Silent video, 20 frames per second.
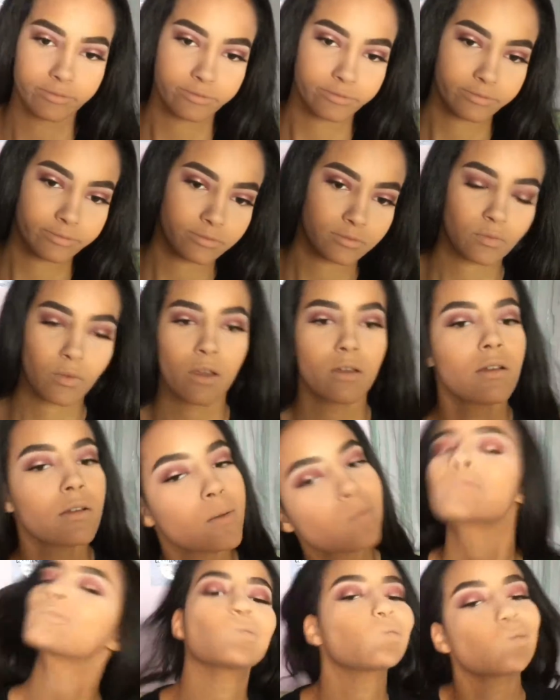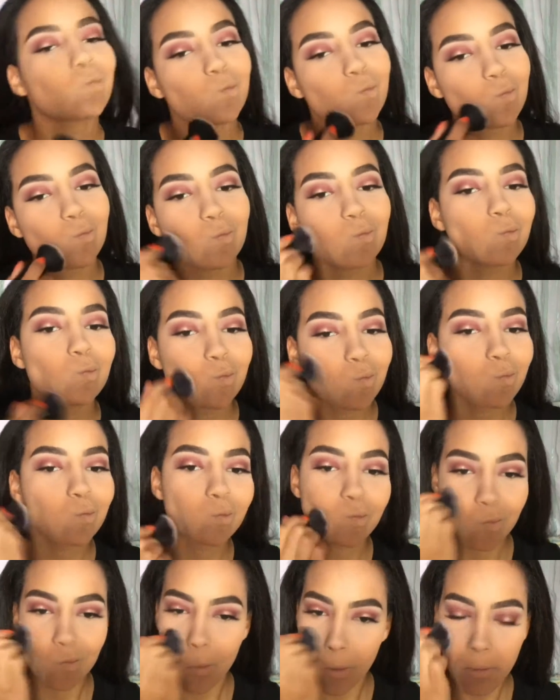with my Maybelline Better Skin
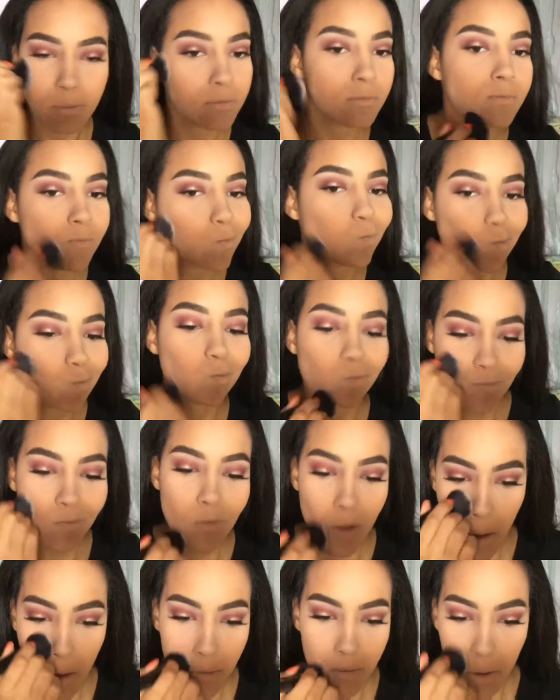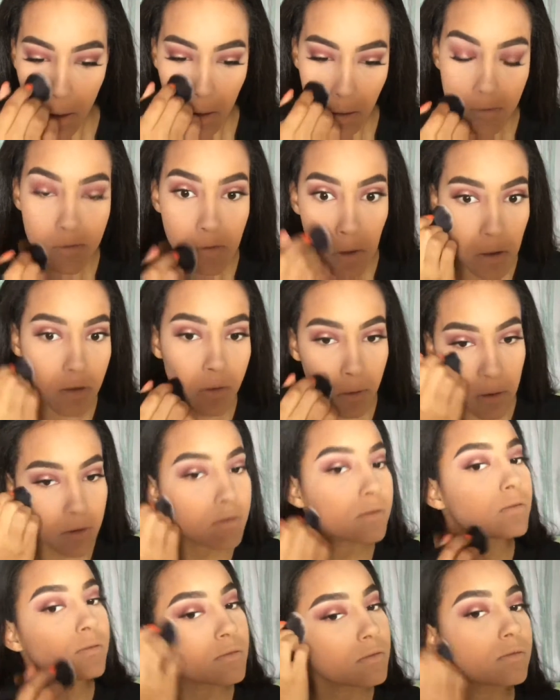foundation powder kind of, I'm
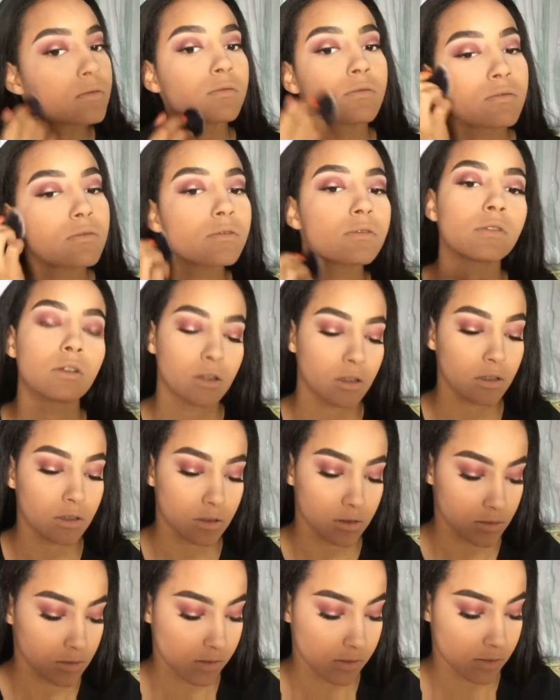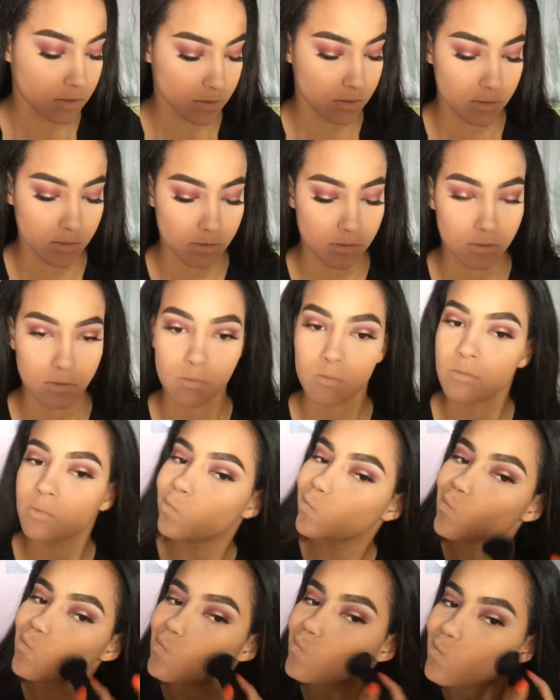just gonna go all over the
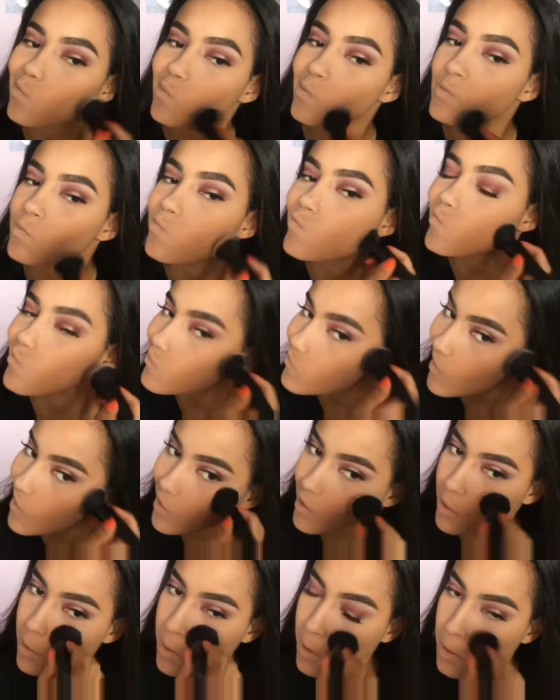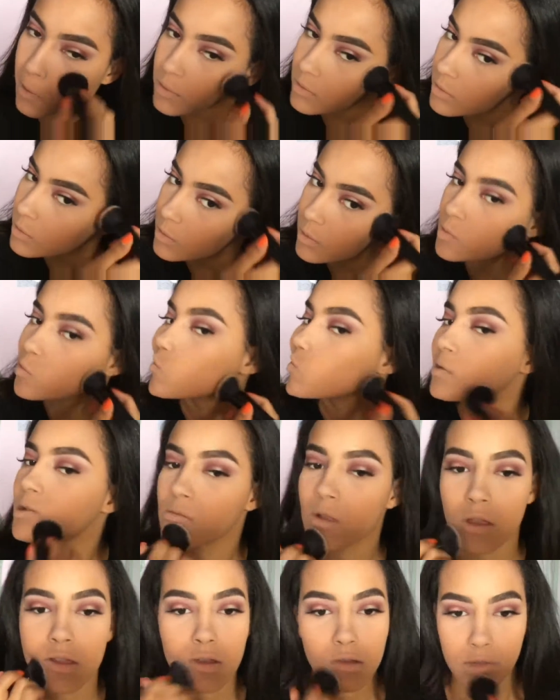um, outer
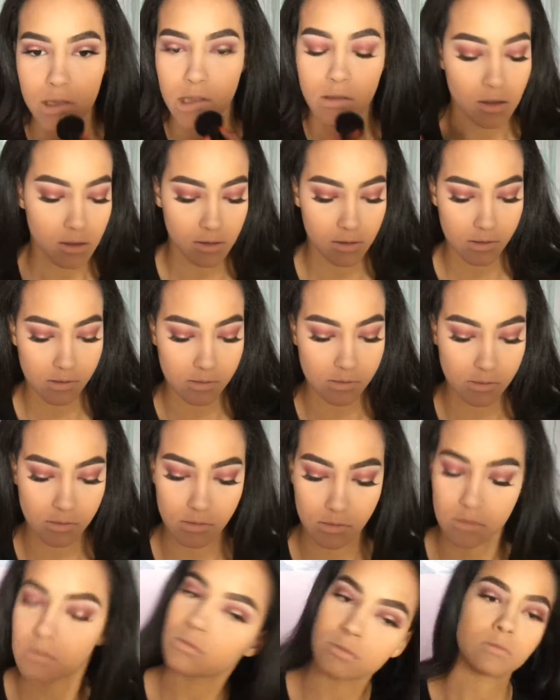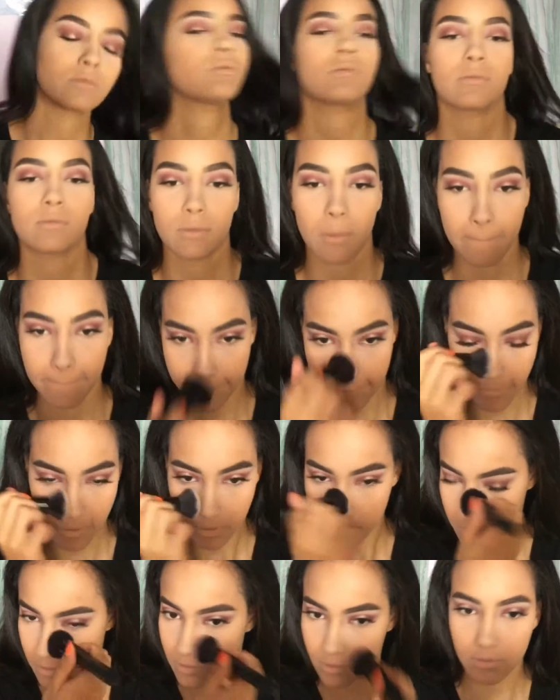perimeters kind of of my face
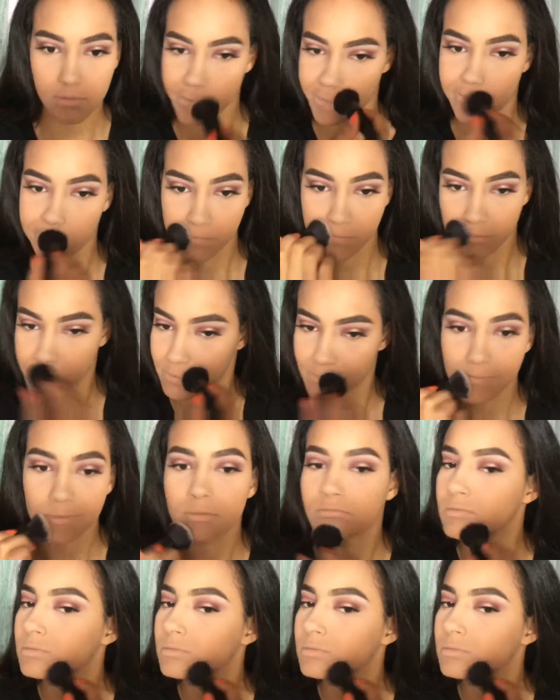so I give